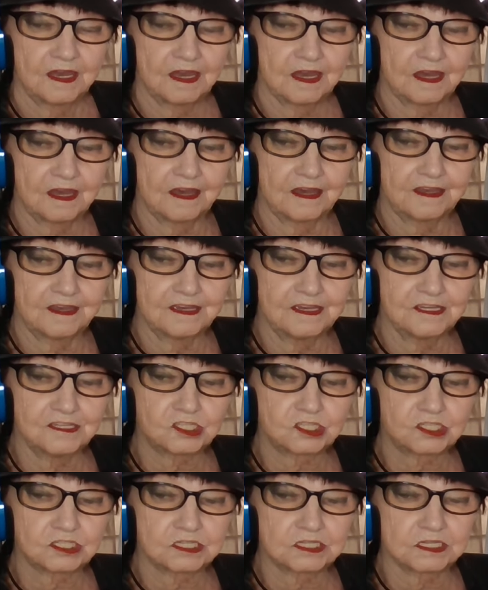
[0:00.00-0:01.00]
uh,
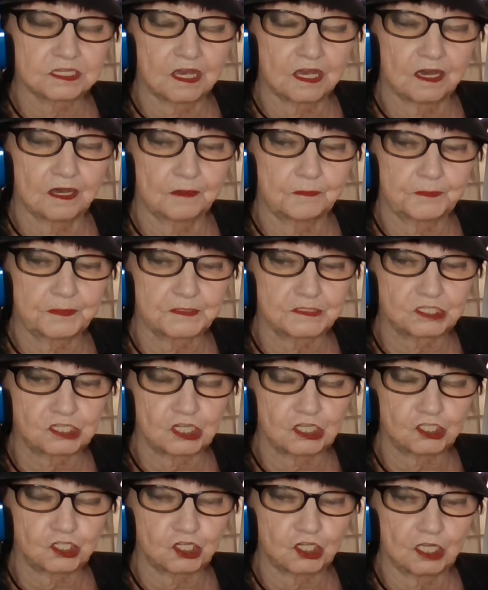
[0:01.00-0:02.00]
its uh,
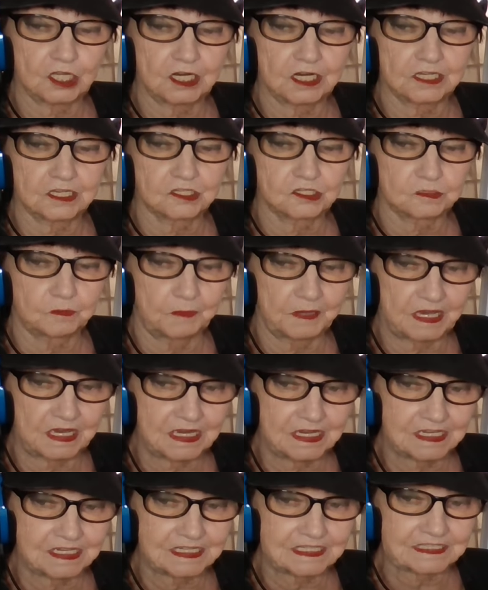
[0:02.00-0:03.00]
position is
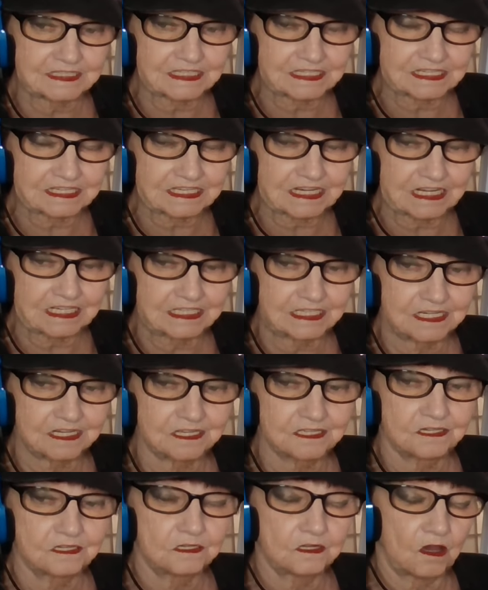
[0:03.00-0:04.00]
being
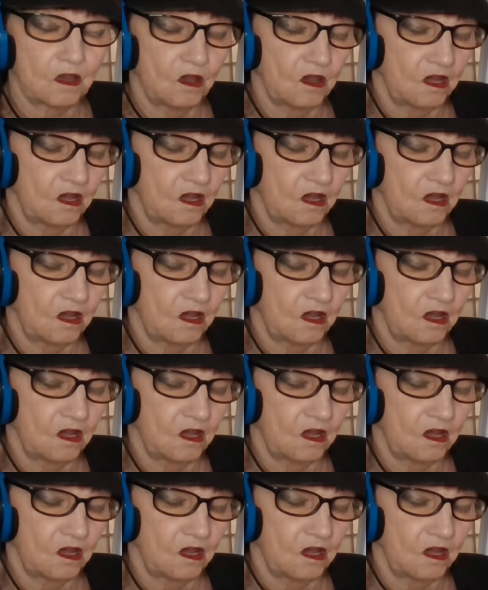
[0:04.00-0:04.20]
extended,